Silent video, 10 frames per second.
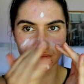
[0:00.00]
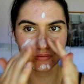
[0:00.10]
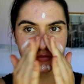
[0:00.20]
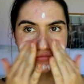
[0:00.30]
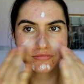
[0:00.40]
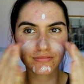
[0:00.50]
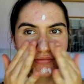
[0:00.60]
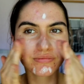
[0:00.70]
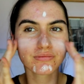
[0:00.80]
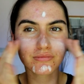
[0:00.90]
Urban Decay
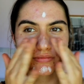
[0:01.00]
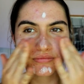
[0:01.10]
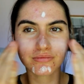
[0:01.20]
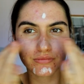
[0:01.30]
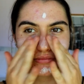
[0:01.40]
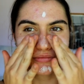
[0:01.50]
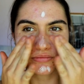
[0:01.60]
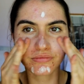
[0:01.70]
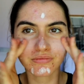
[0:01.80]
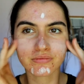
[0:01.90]
Self Adjusting
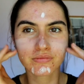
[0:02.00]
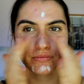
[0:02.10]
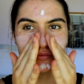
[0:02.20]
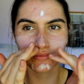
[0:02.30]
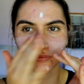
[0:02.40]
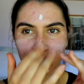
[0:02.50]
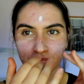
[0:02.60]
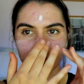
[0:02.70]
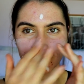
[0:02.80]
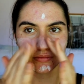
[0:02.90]
Complexion
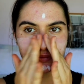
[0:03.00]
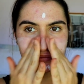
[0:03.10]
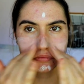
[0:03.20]
Primer.